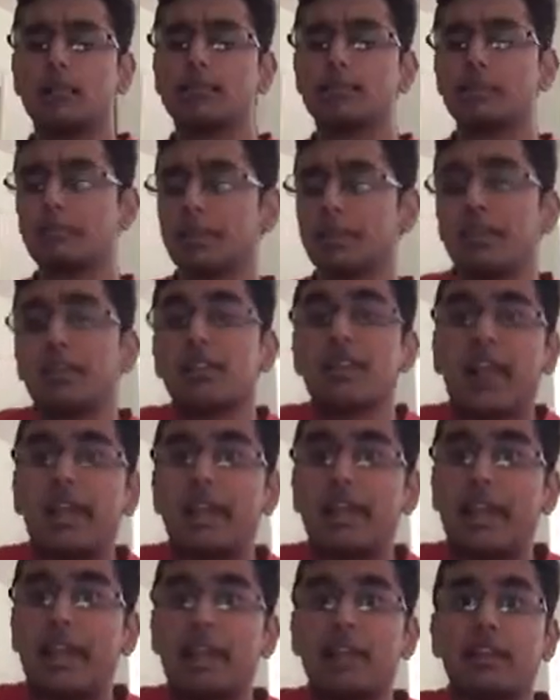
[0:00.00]
something
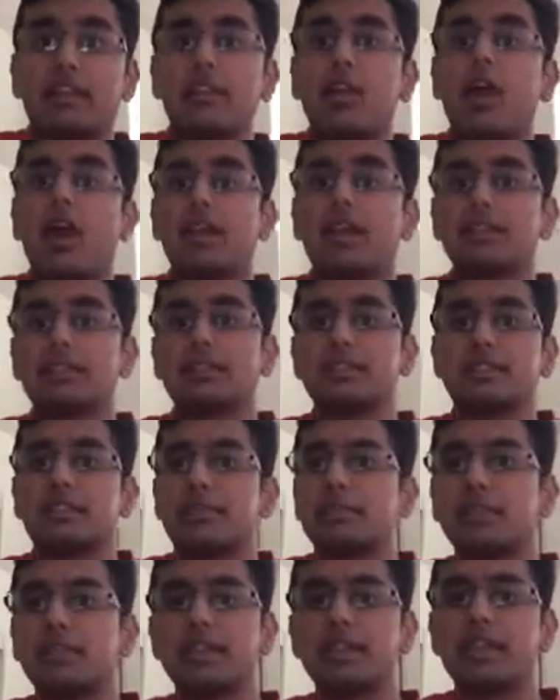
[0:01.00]
like getting lost,
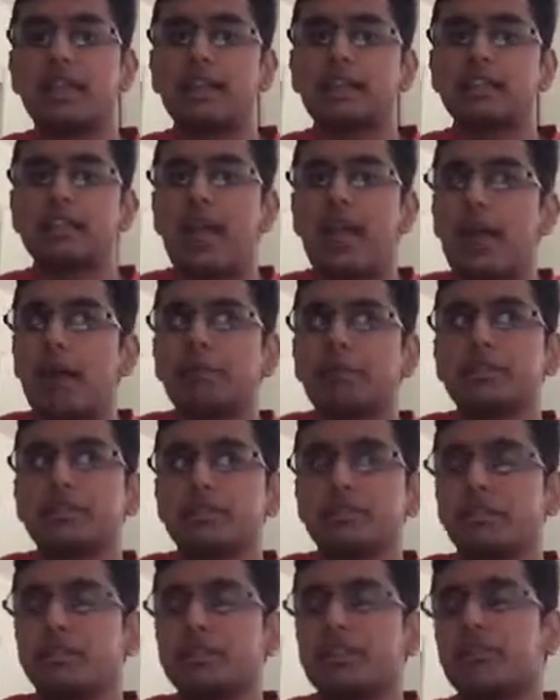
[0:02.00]
something that happens
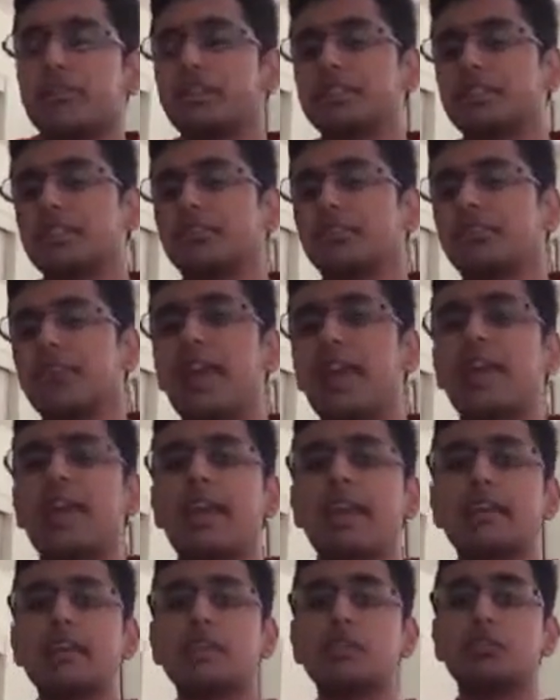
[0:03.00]
to us every single day,
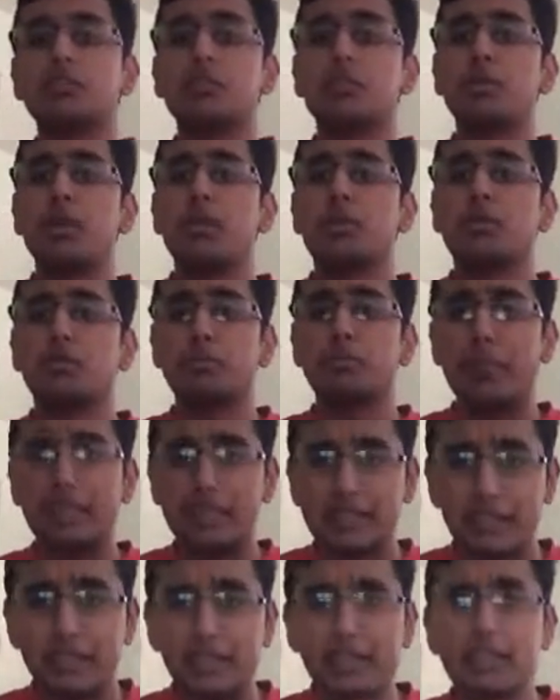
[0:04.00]
and then you
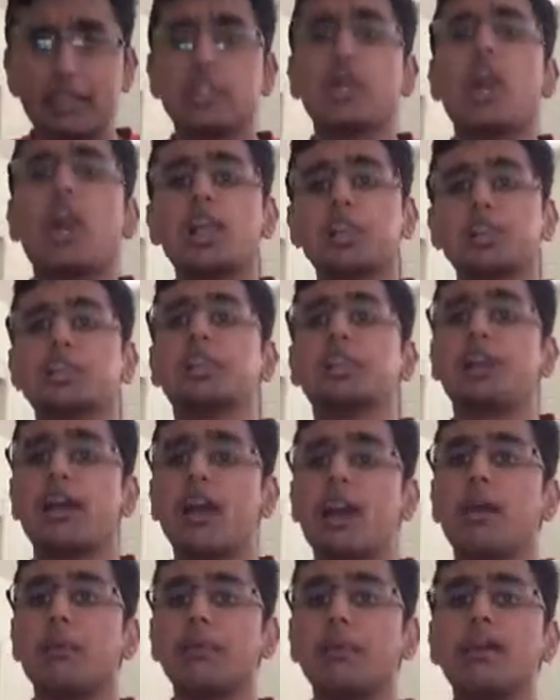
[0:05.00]
basically notch it
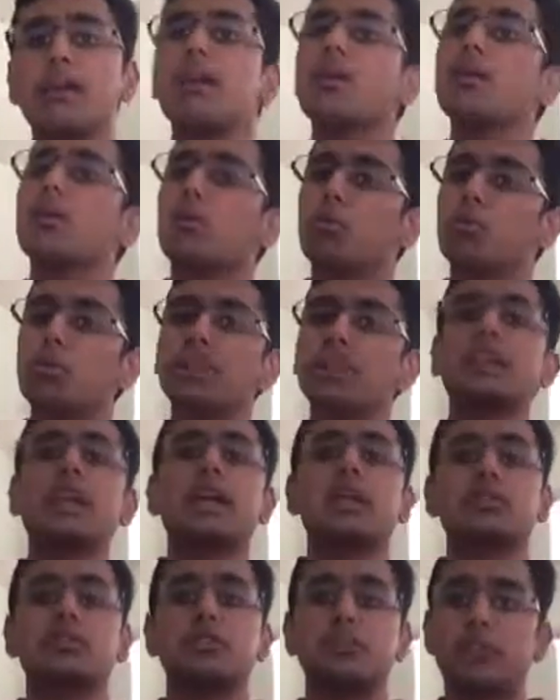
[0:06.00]
up with
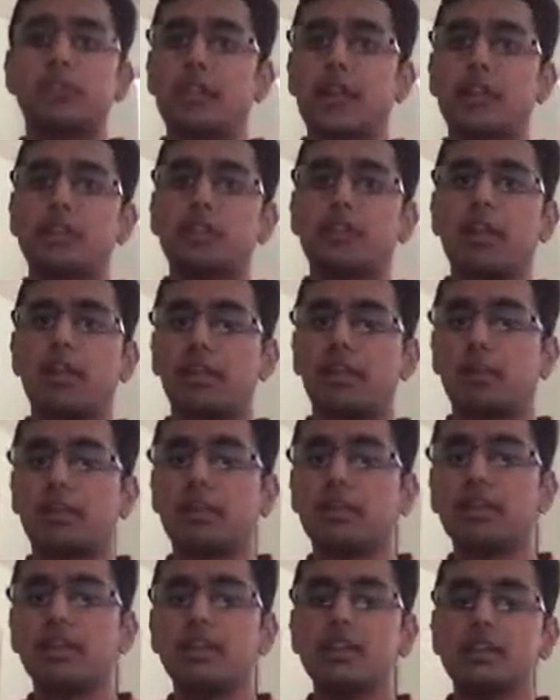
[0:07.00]
that supernatural
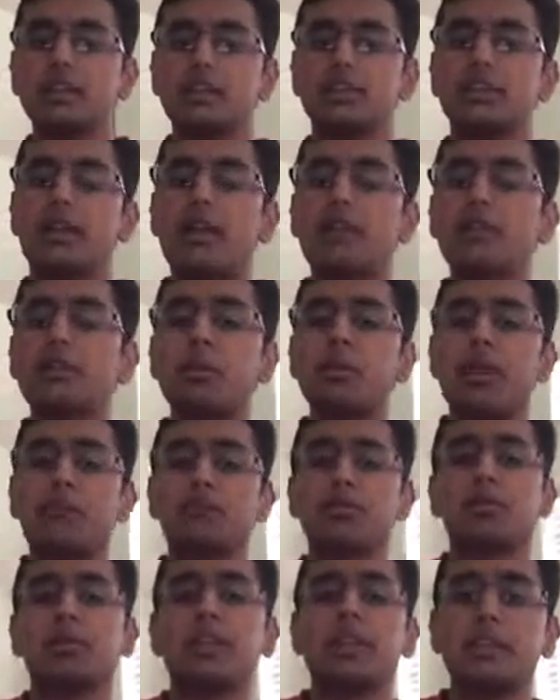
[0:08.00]
element. So now you have
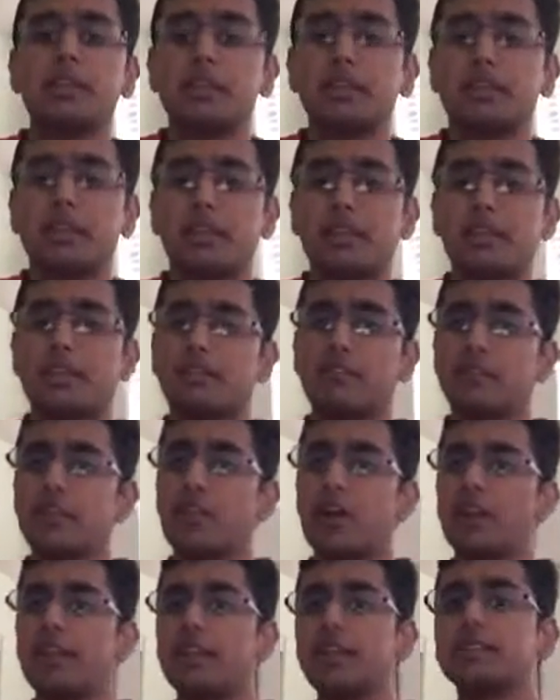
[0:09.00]
the relatability of the
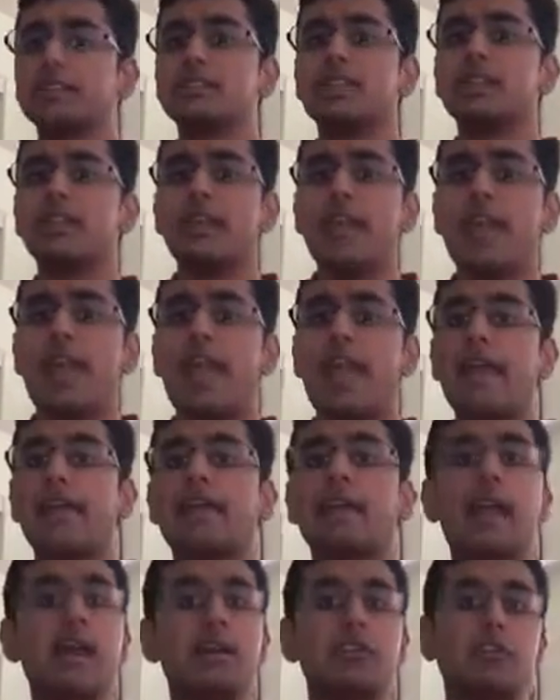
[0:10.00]
audience,
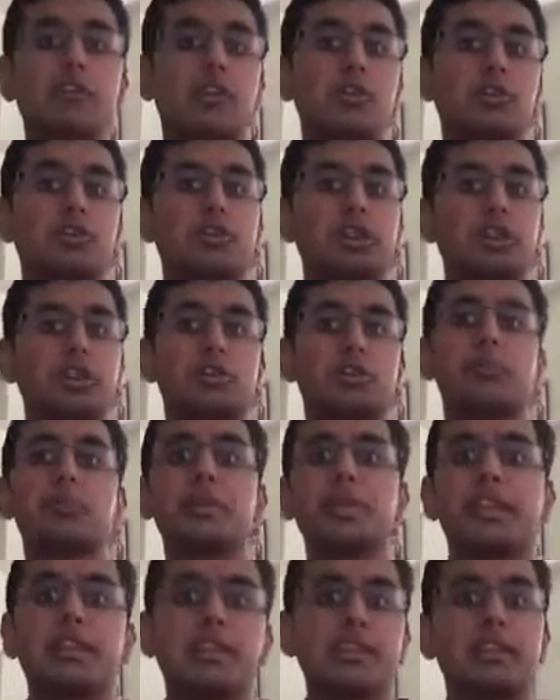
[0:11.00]
and now they're also
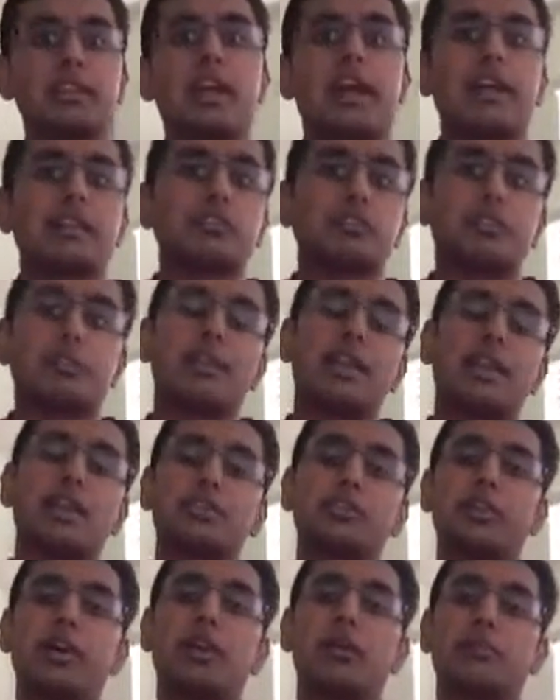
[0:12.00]
intrigued in that
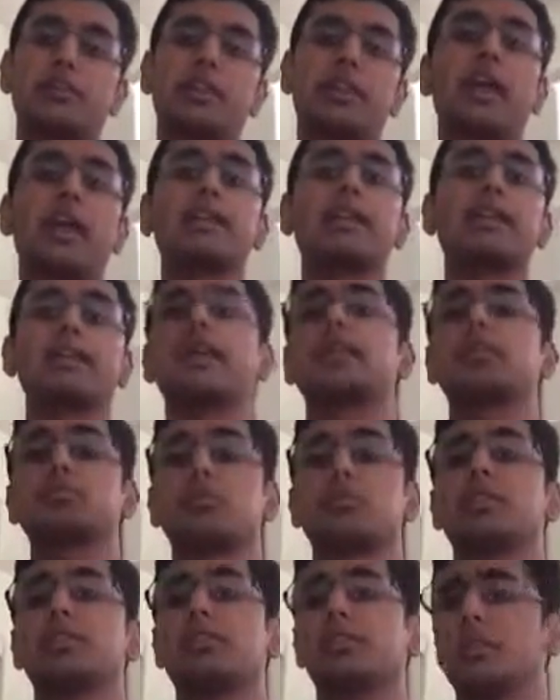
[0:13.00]
supernatural element. And I think that's
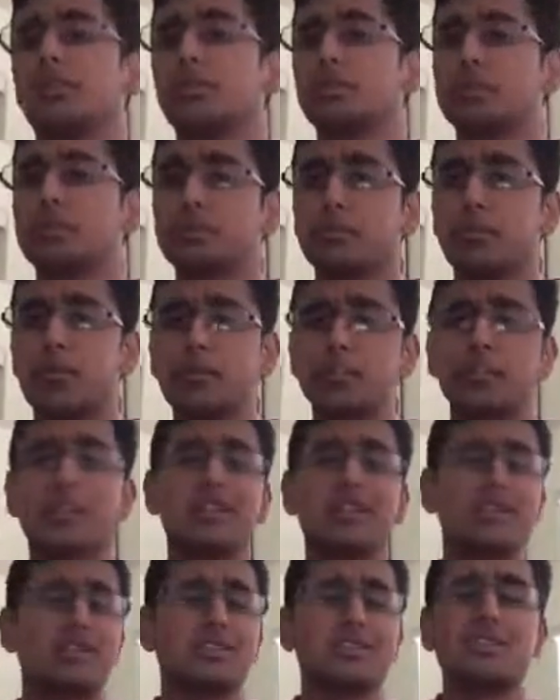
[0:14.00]
what the Blair Witch Project
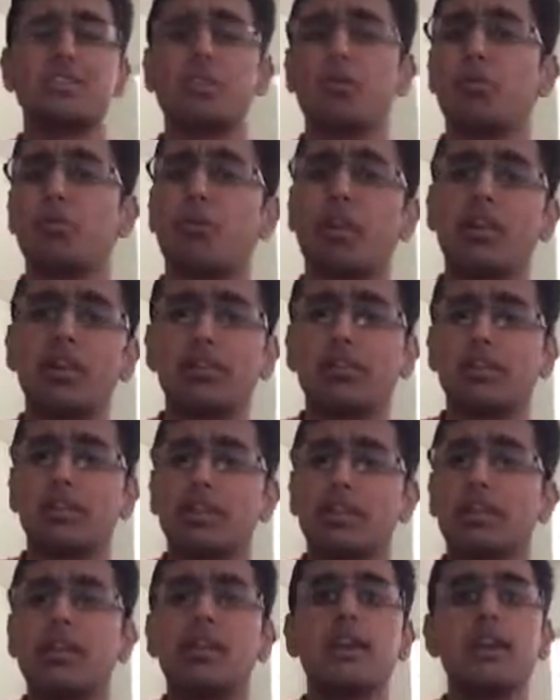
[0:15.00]
does so
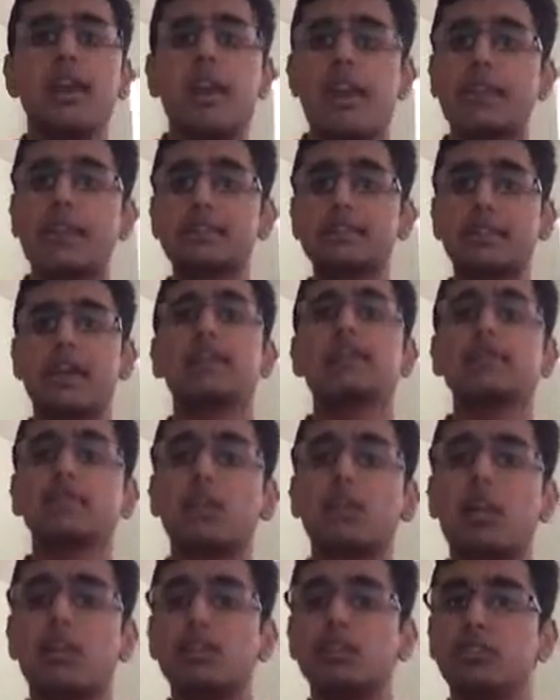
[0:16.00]
wonderfully, and it's kind
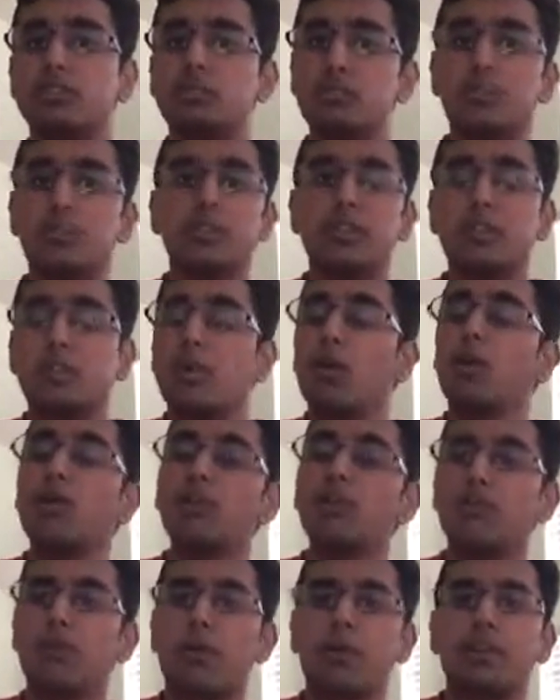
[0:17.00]
of been
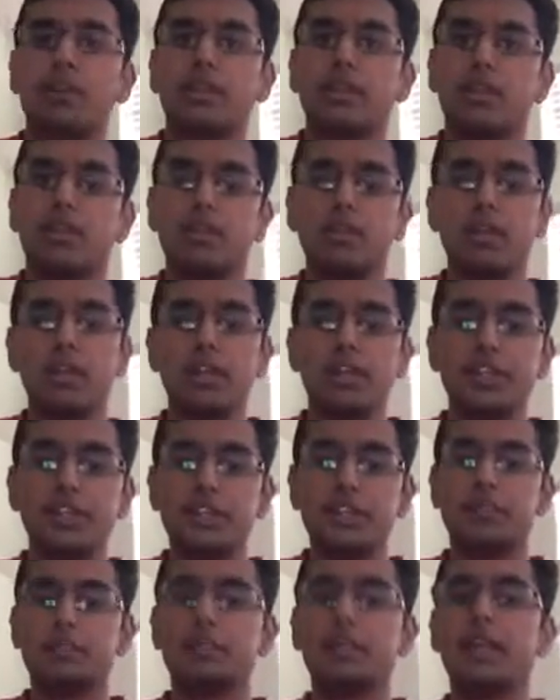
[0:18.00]
known for,
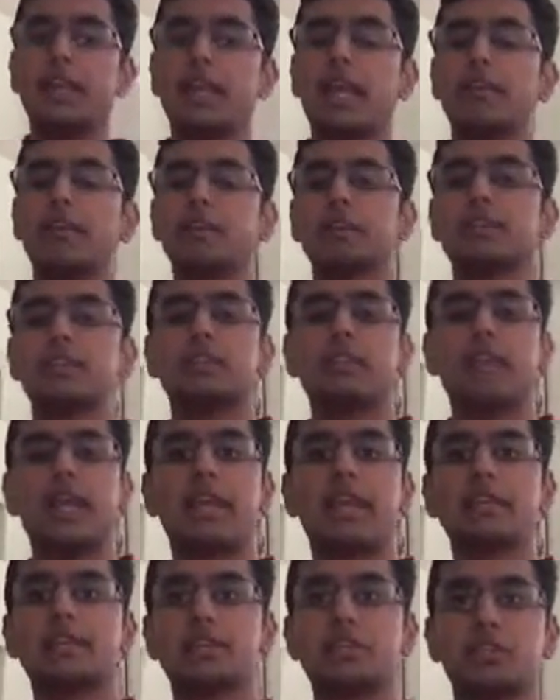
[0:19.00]
just being able to
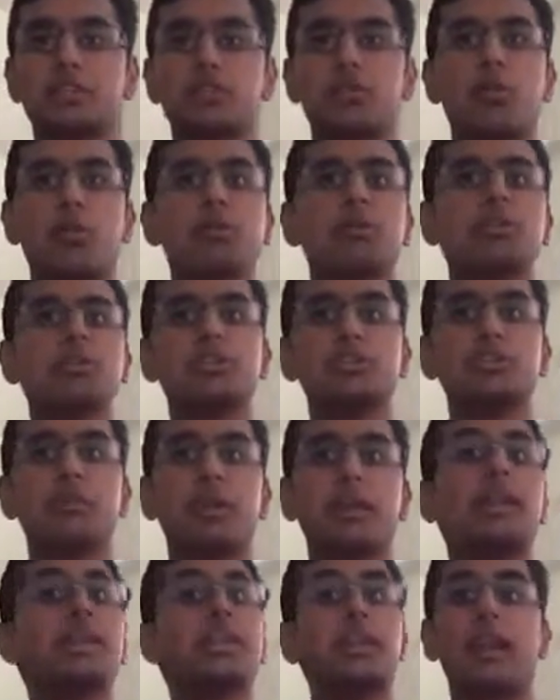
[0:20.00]
take such a normal
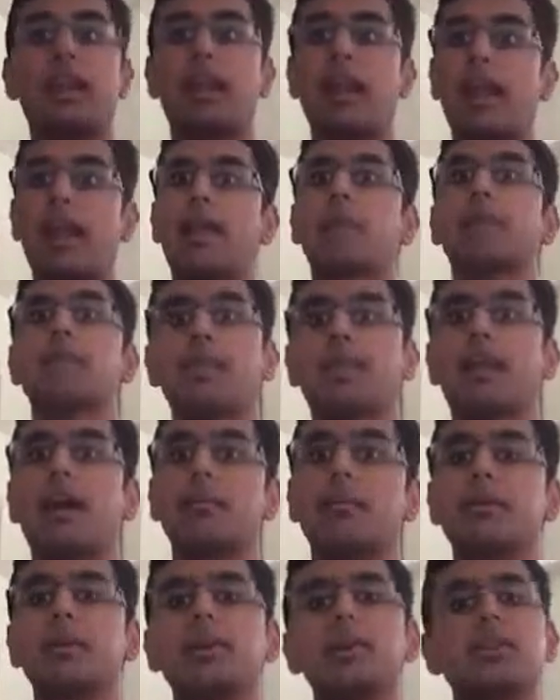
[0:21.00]
situation and amp it
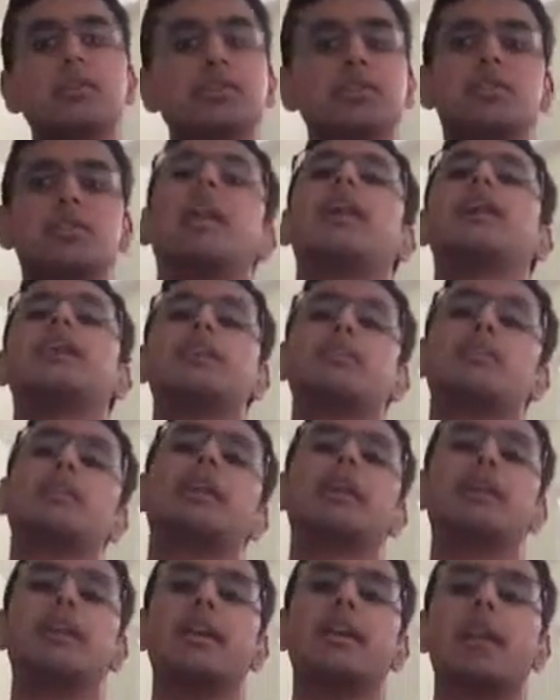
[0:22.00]
up to that
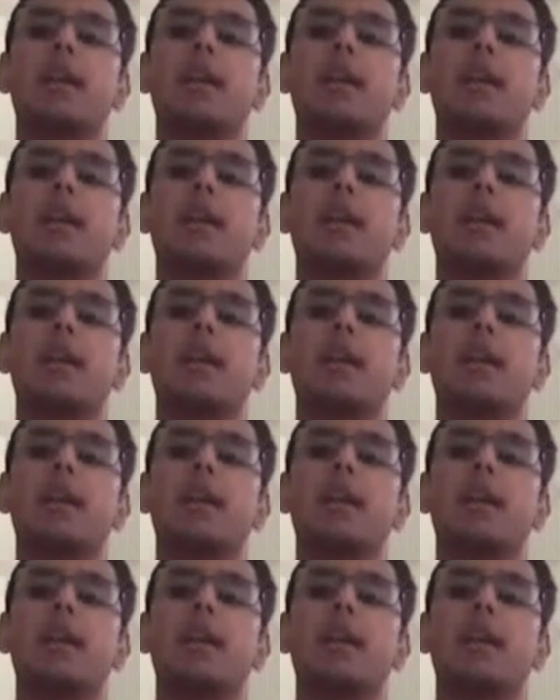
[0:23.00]
degree.